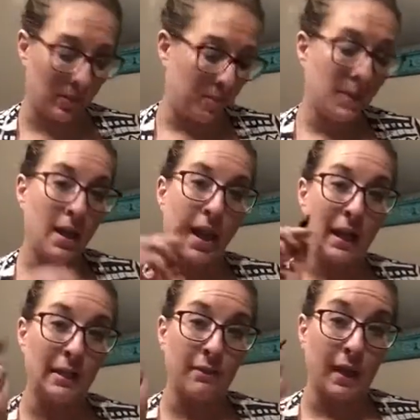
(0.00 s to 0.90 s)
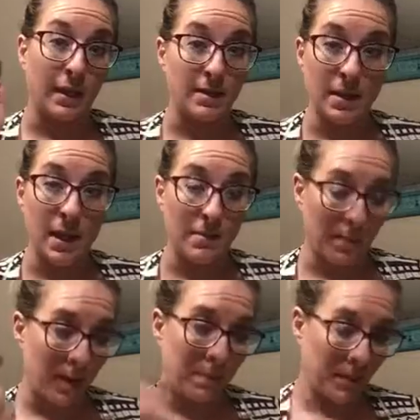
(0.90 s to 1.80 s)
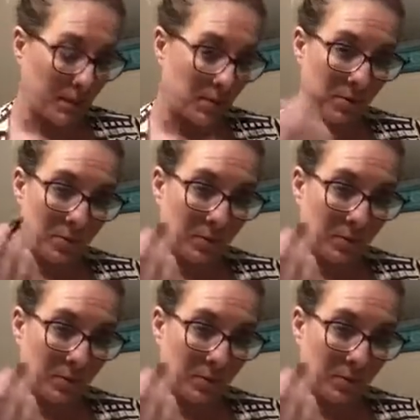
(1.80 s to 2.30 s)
And if I can take my pencil